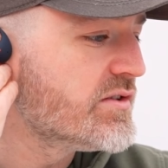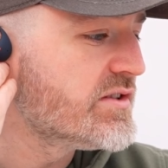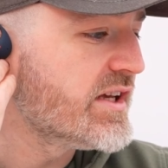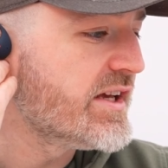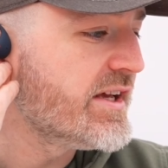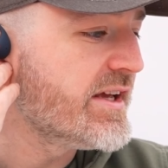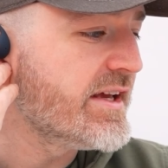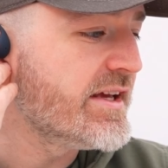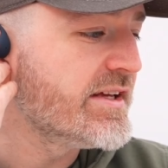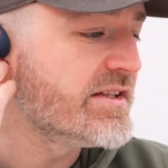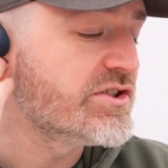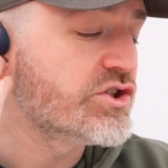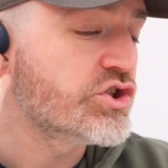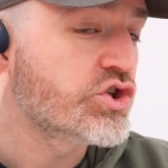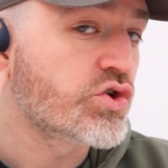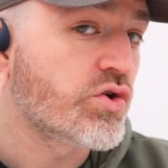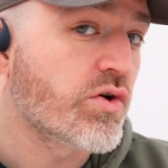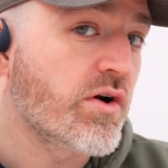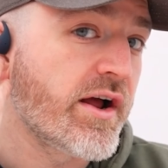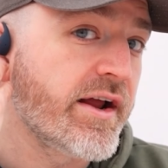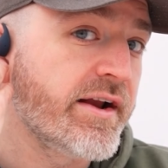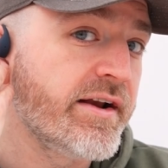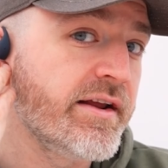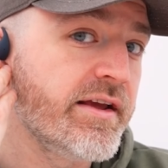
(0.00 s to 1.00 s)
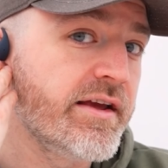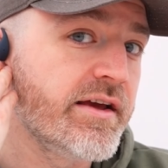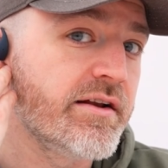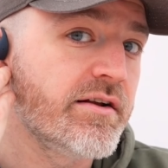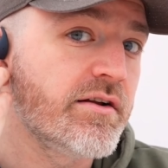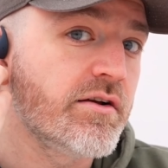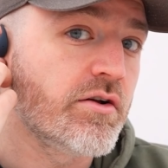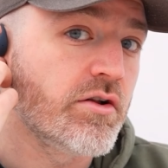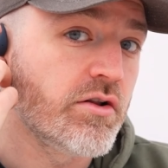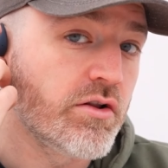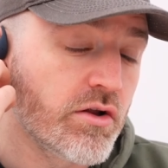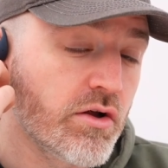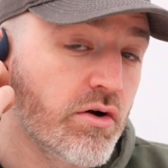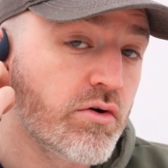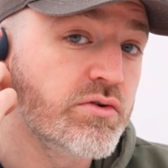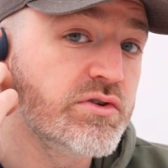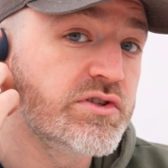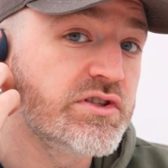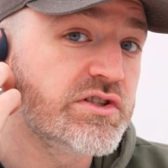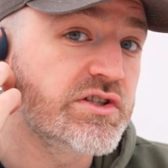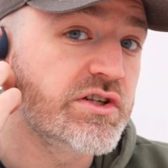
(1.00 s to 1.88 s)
like it's trying to get close